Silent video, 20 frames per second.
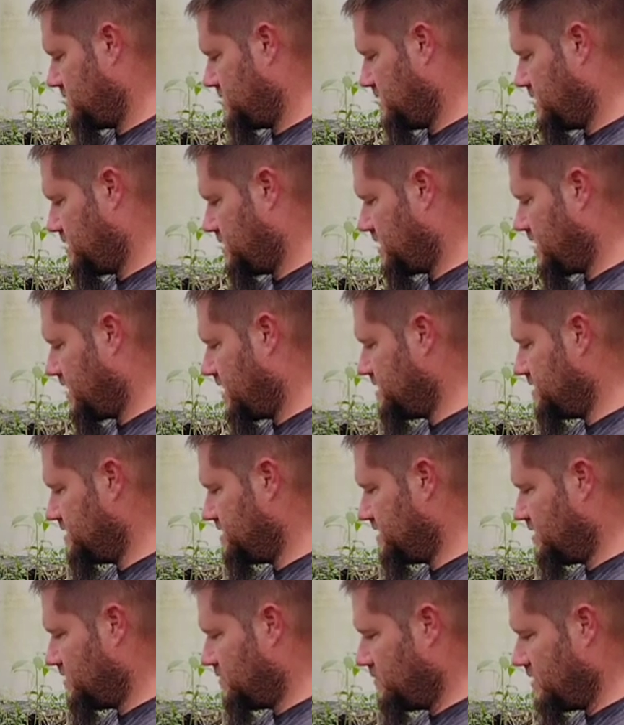You can kind of
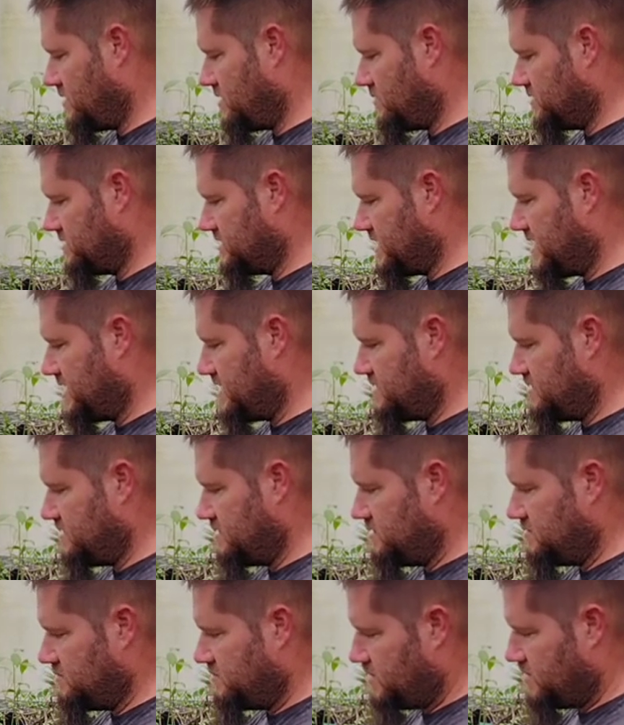tell where it was at
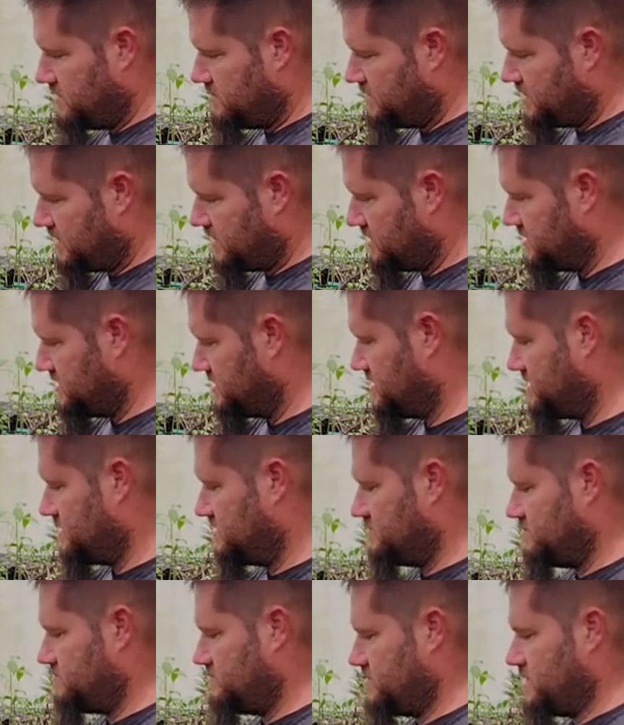in the pot because
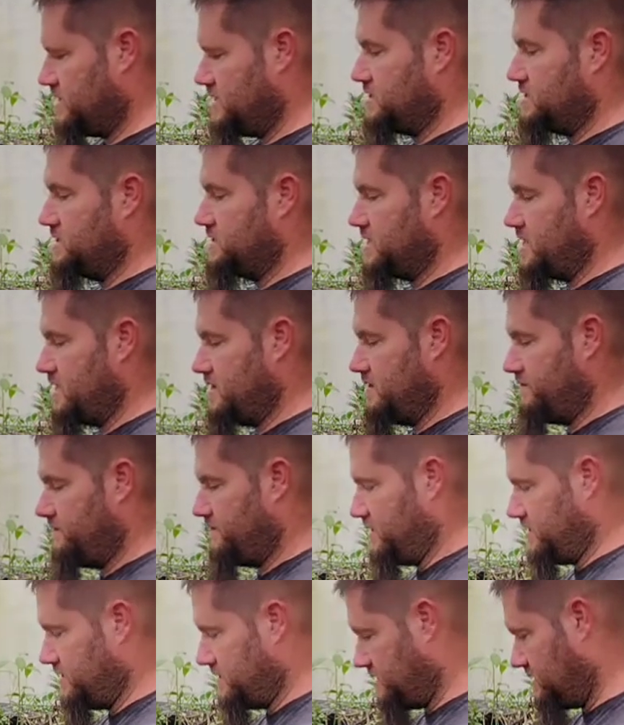it just kind of
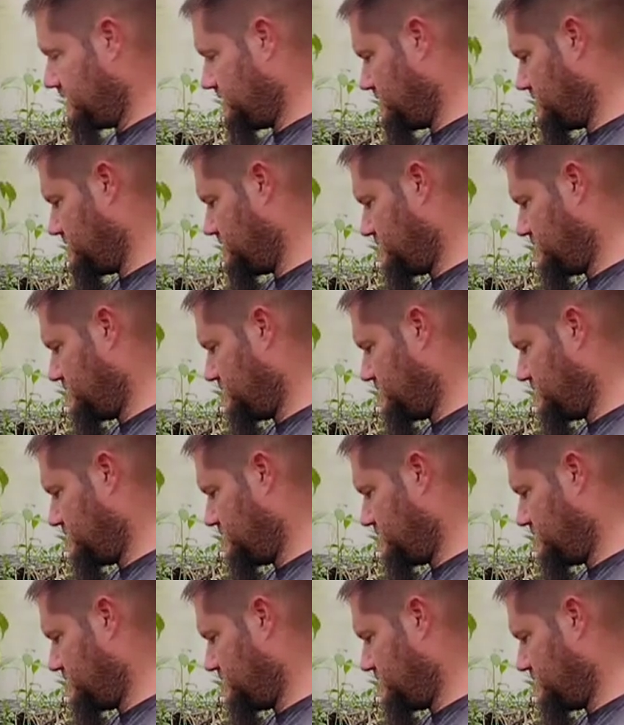fits.